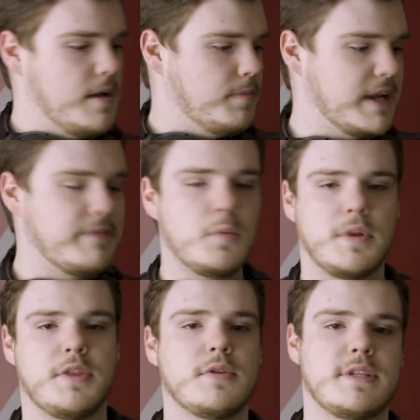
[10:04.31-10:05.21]
But even
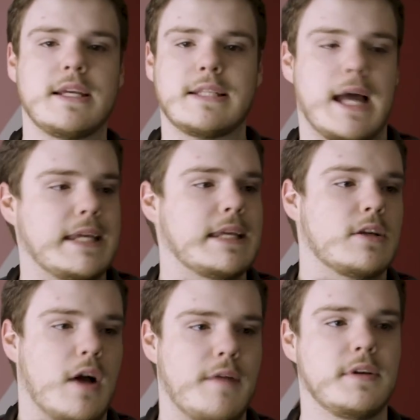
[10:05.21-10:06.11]
with those things, I can
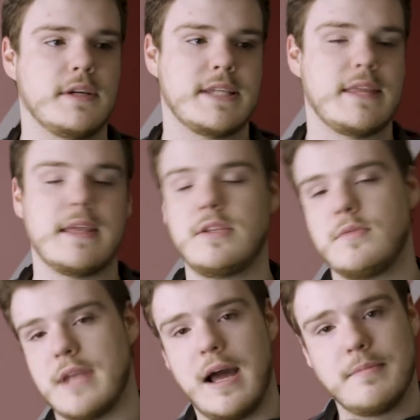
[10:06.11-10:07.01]
confidently say they
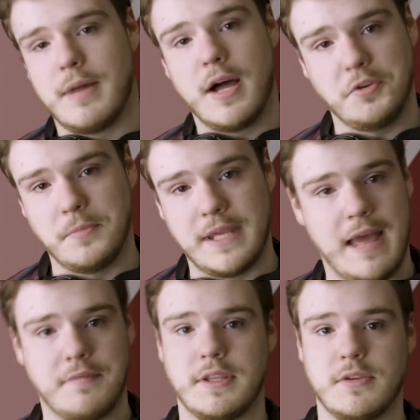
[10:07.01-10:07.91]
do not bother me
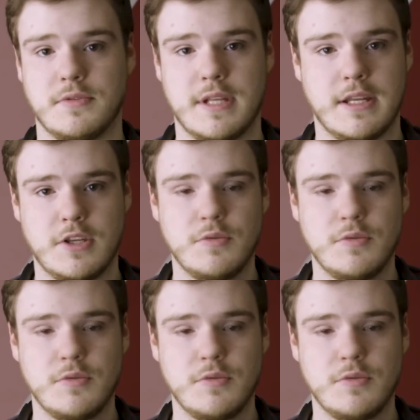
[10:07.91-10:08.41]
having used it.